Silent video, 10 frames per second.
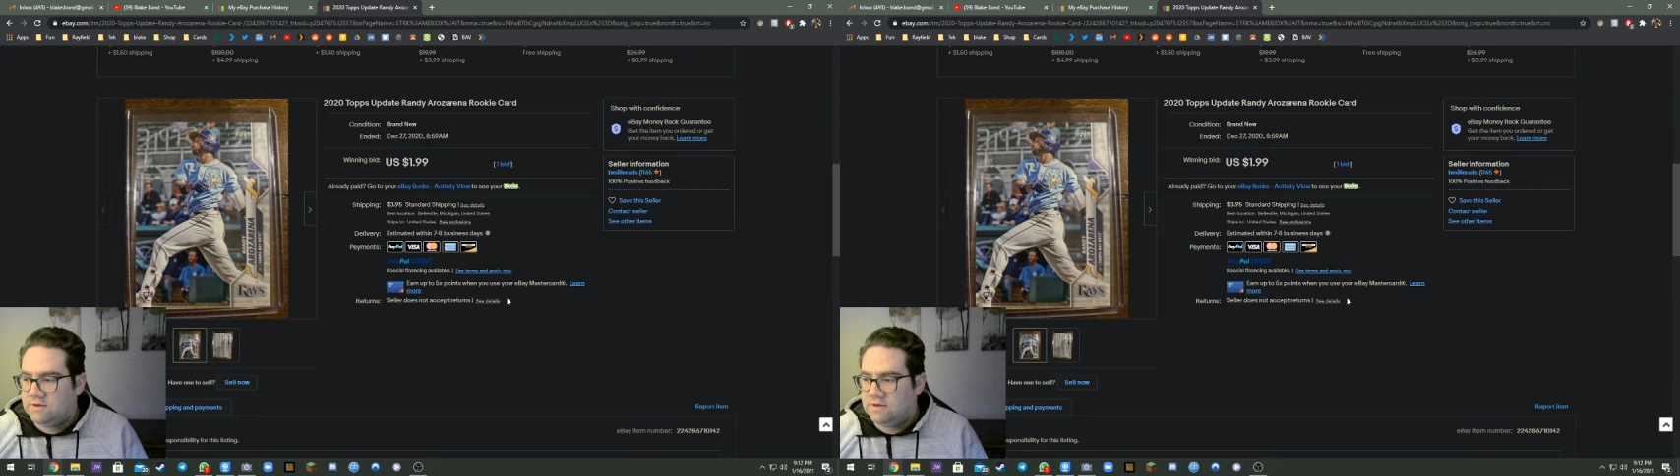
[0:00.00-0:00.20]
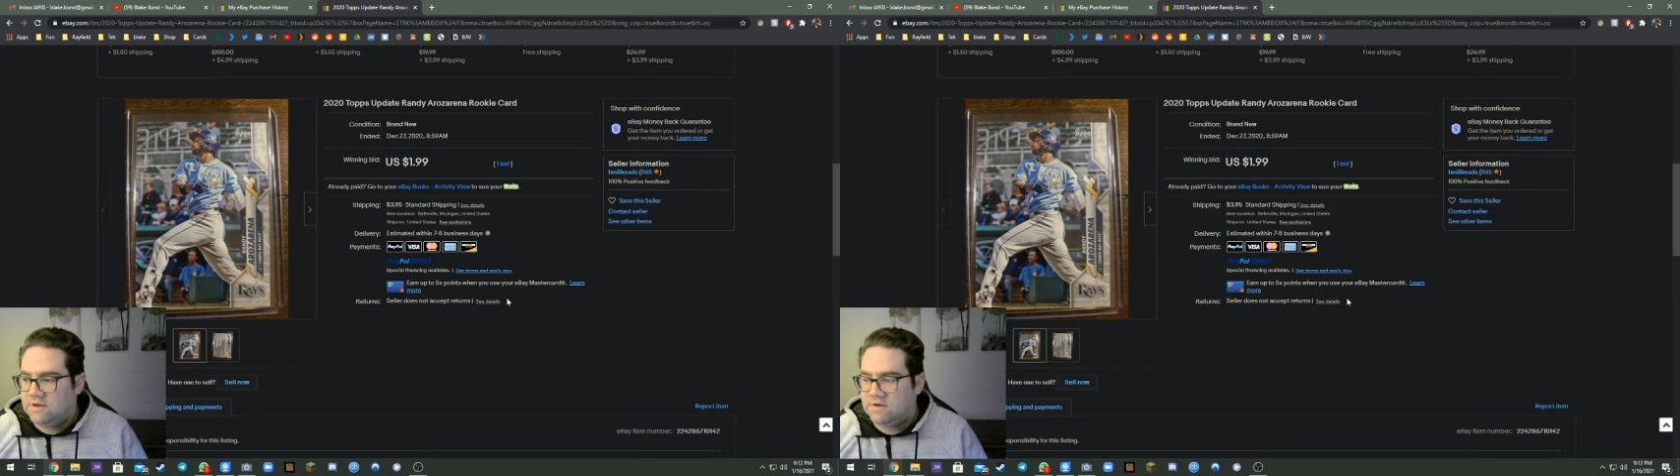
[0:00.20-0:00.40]

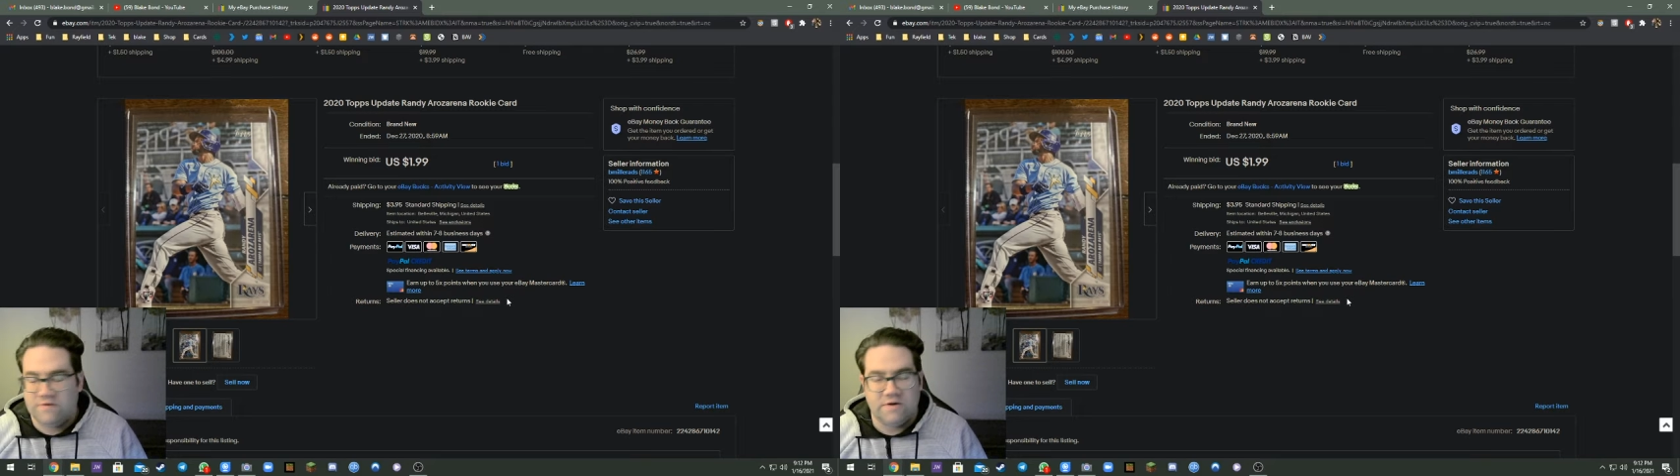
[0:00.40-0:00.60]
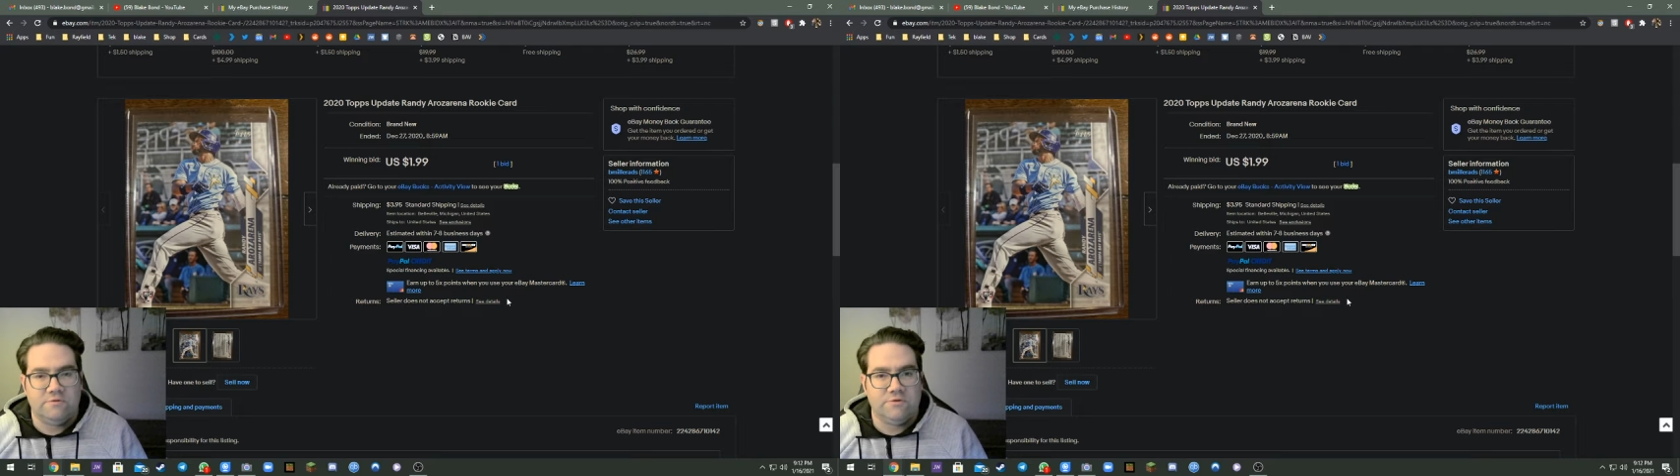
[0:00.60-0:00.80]
If
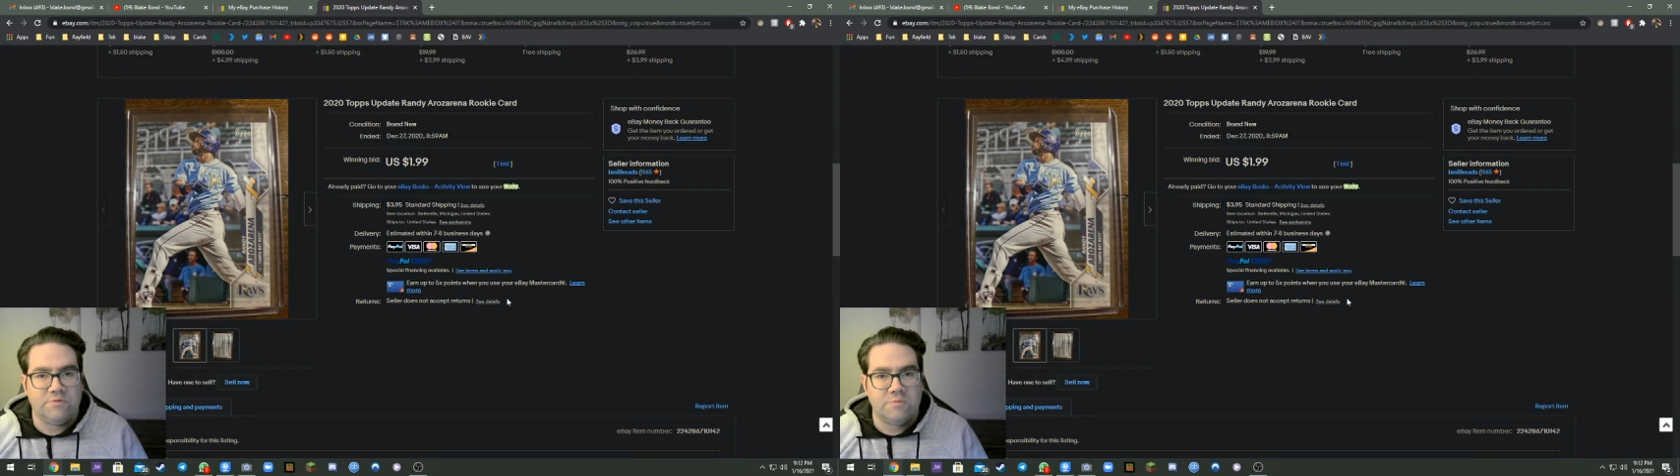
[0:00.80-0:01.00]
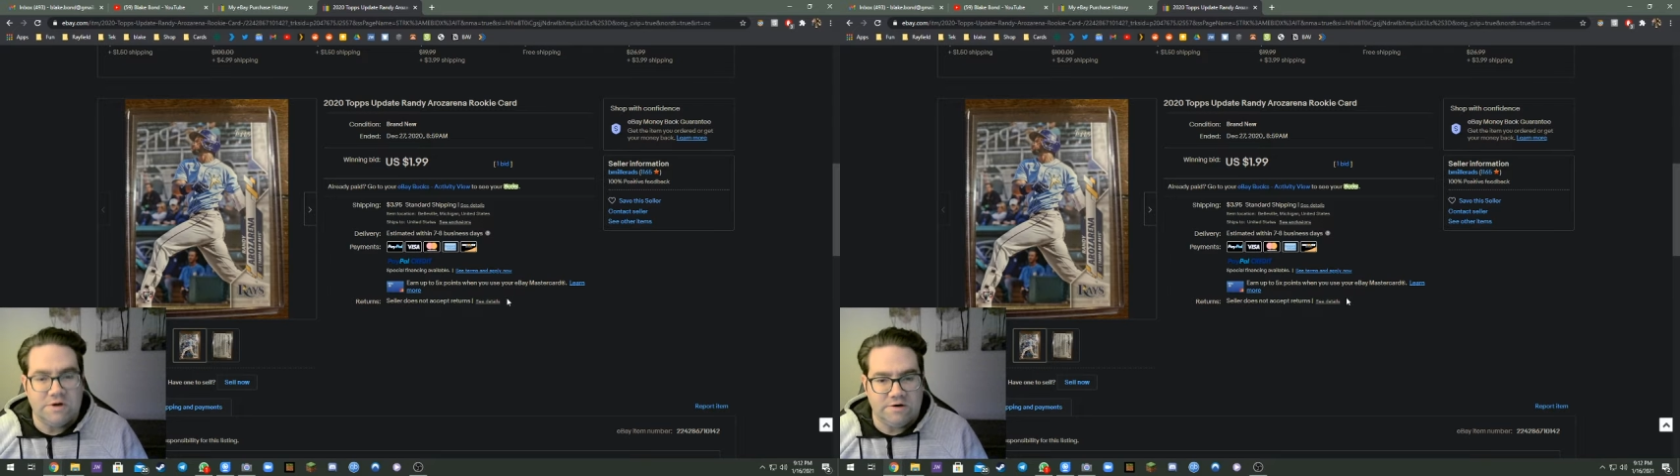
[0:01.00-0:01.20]
I was
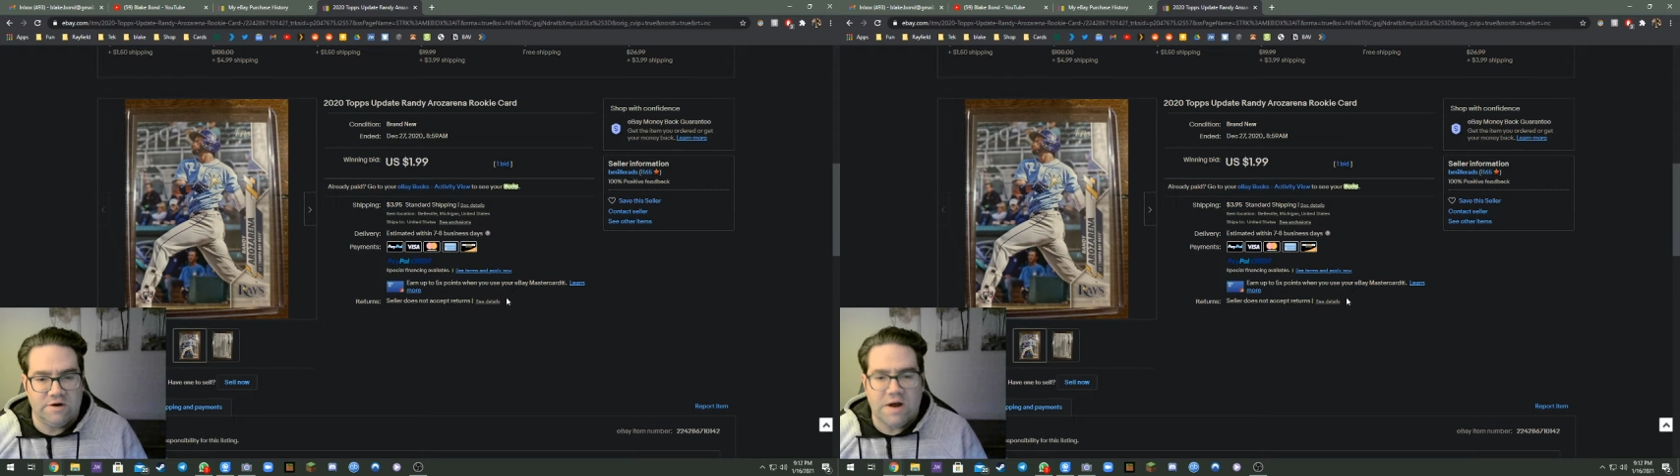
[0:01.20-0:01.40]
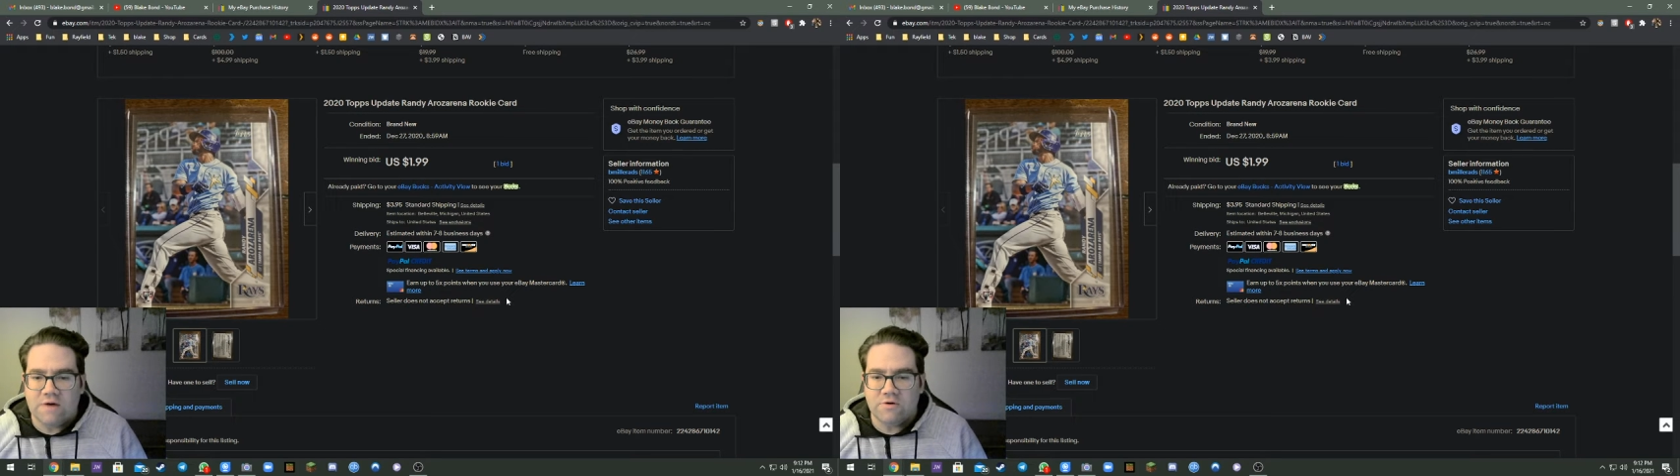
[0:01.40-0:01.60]
smarter,
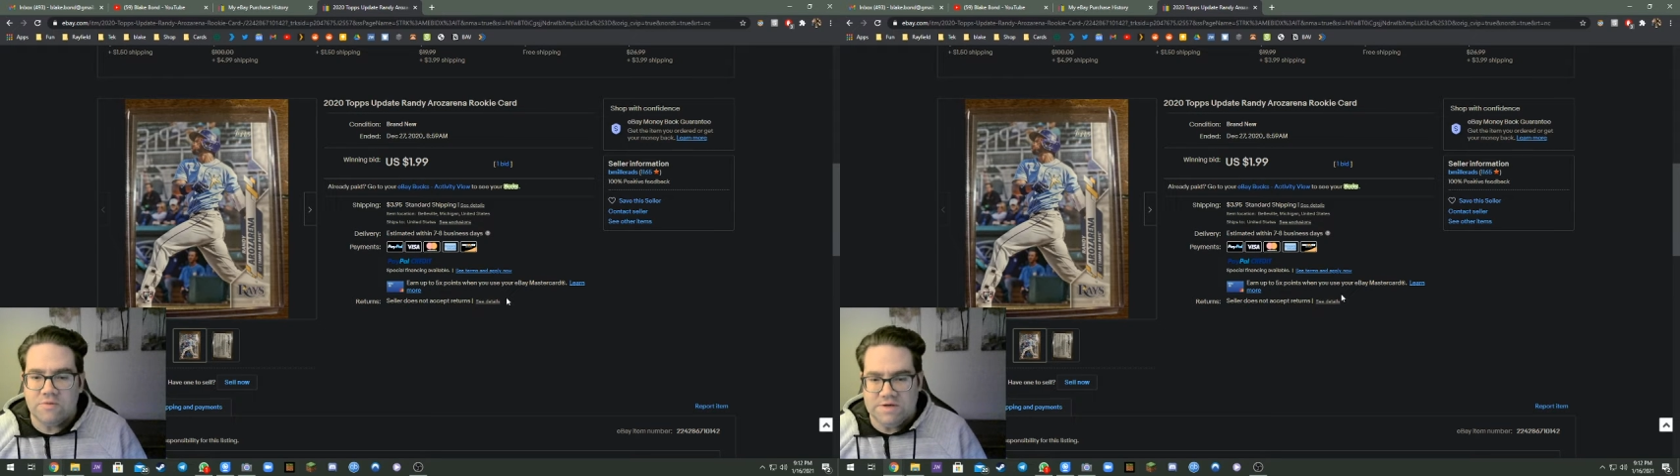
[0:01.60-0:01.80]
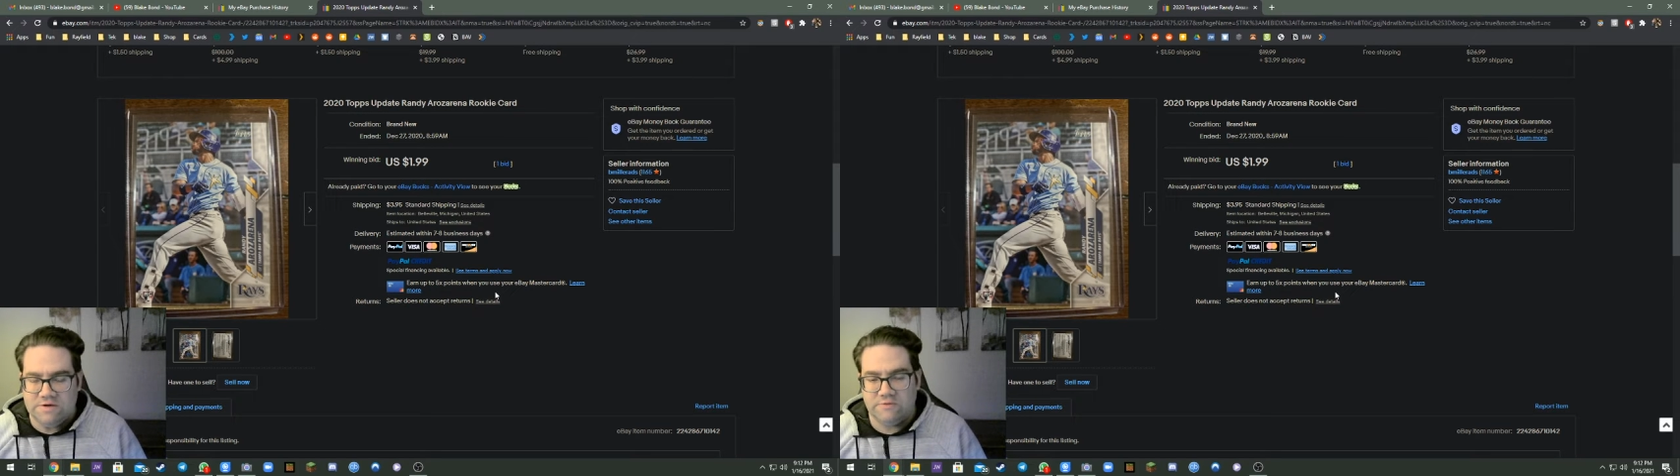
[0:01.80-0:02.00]
I would be
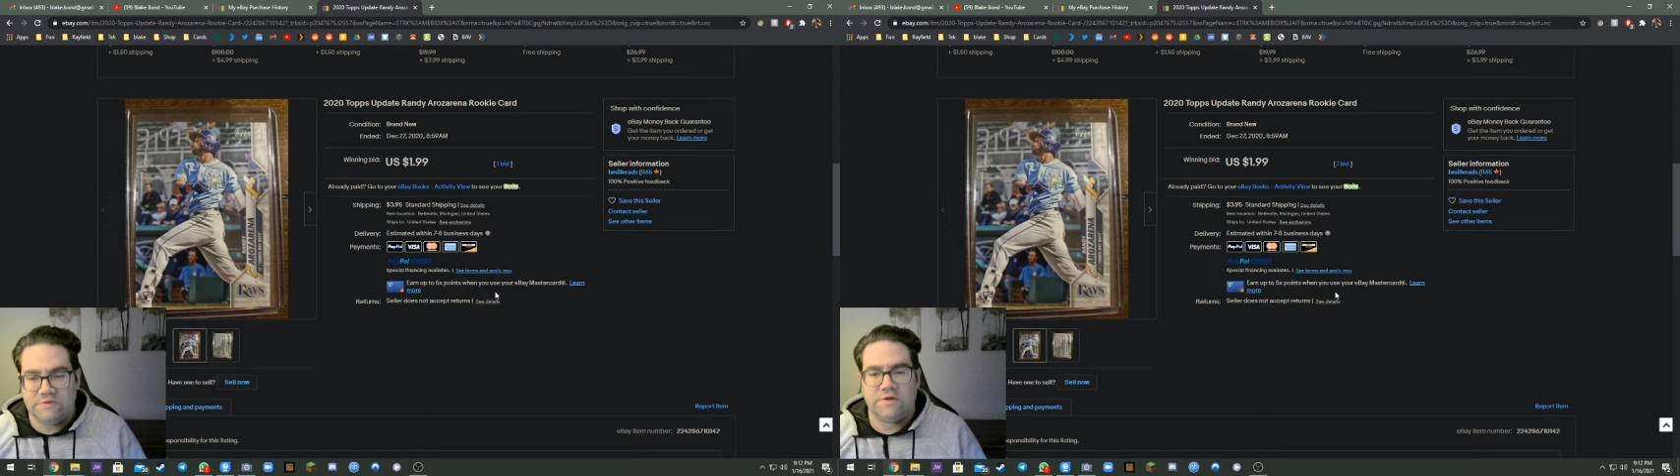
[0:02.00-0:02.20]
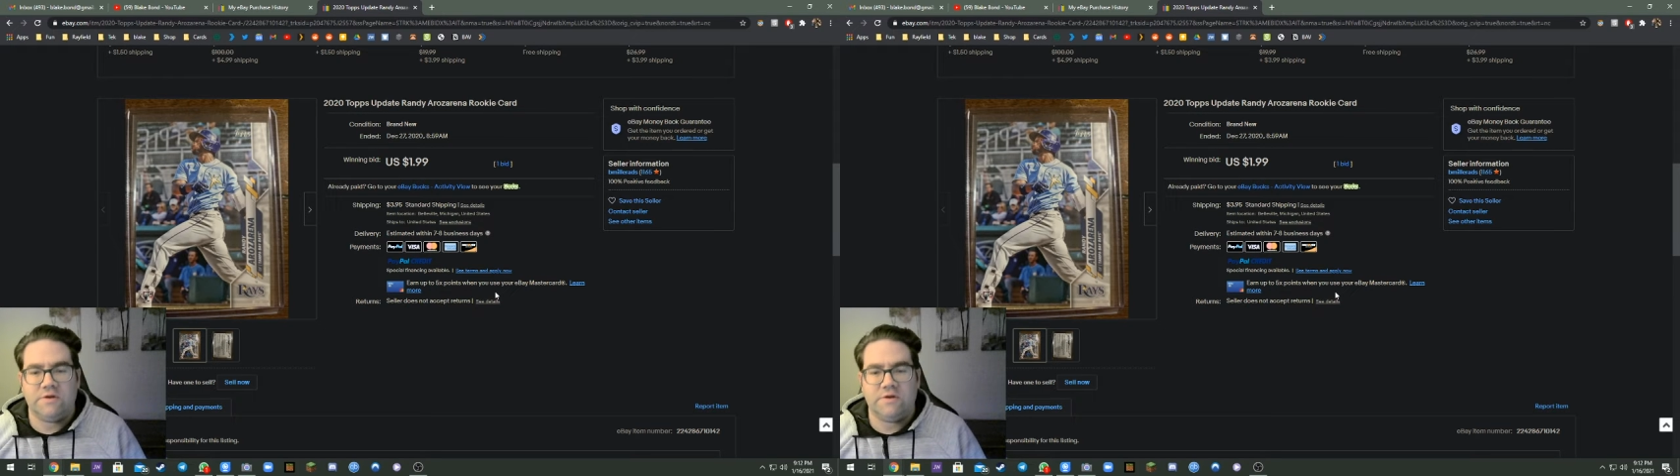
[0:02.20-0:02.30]
using